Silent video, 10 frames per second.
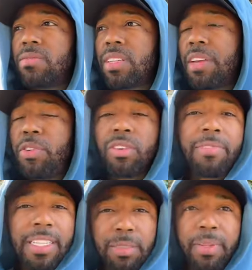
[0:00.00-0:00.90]
give you
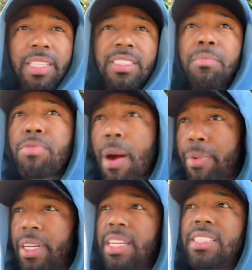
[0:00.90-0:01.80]
investments and
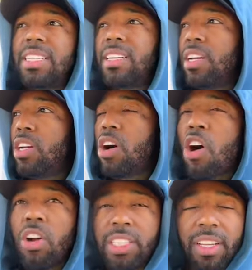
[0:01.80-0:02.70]
properties and
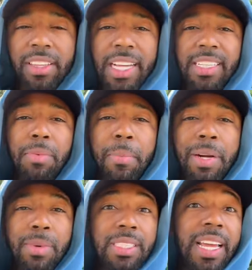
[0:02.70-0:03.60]
all these other things and
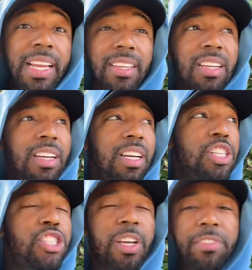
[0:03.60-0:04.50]
pretty much then
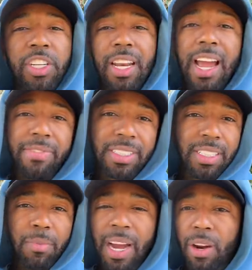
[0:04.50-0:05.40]
shift your life in
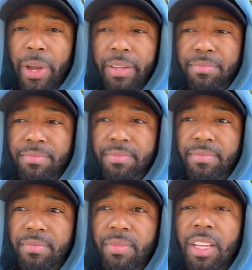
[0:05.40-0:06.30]
some kind of way.
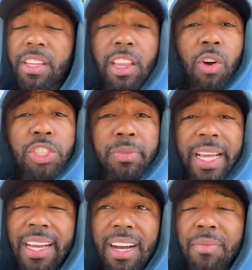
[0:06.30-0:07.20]
The low streams
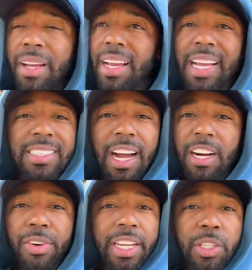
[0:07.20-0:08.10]
income is not going
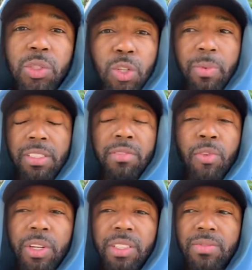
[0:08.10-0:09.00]
to really do too much
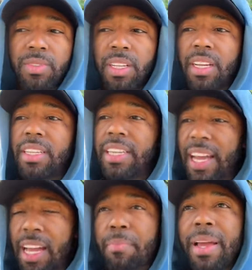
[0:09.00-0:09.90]
for you.
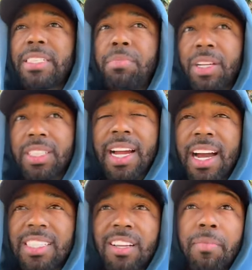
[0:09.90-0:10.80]
Yeah, it pays bills and that
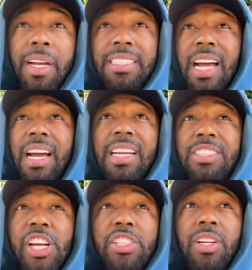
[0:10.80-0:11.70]
kind of stuff, but it's not going
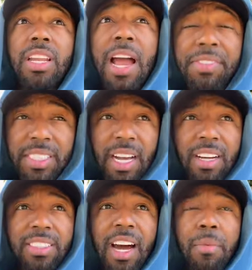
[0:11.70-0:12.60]
to change your lifestyle.
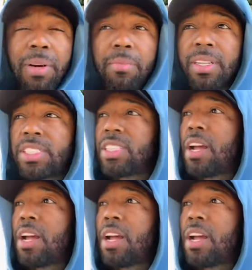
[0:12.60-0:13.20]
It's not going to pretty much,